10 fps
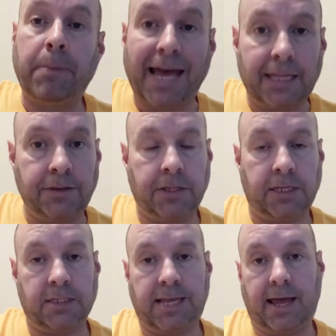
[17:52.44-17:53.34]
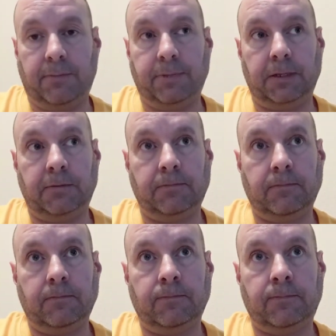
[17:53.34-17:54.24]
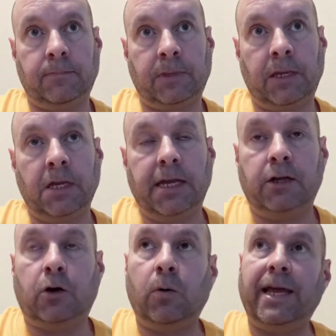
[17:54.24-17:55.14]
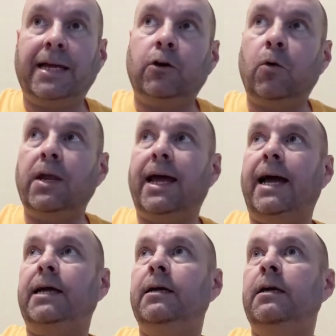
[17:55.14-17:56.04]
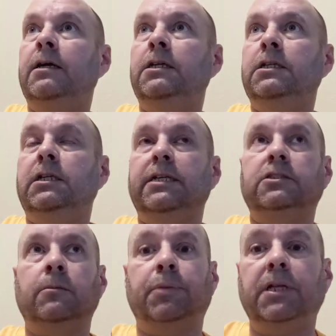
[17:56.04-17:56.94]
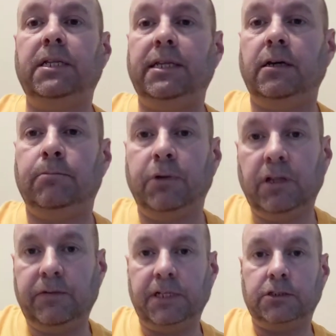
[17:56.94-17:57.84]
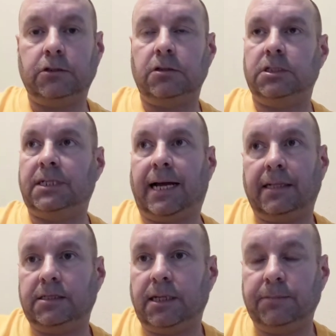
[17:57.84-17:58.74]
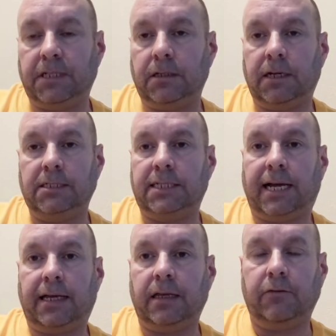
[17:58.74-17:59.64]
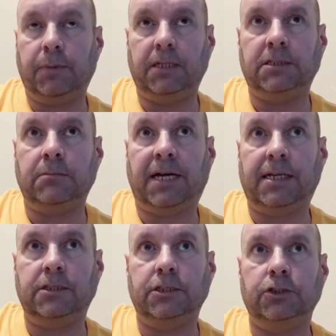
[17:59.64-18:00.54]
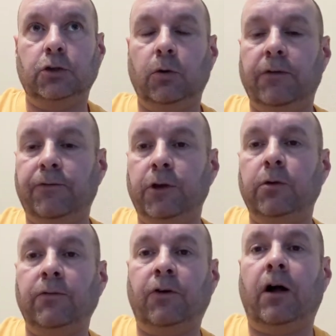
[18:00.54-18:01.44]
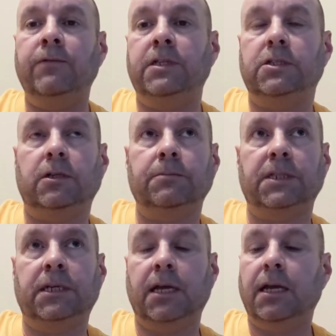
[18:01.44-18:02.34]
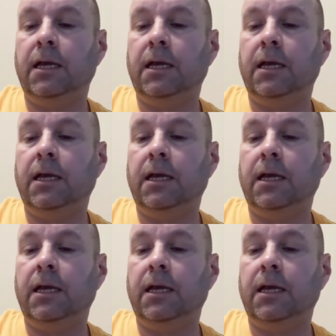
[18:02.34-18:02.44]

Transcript: bad things happen. And Kodak is completely oblivious to this concept in ice hockey of plus and minuses. So if you're involved in something,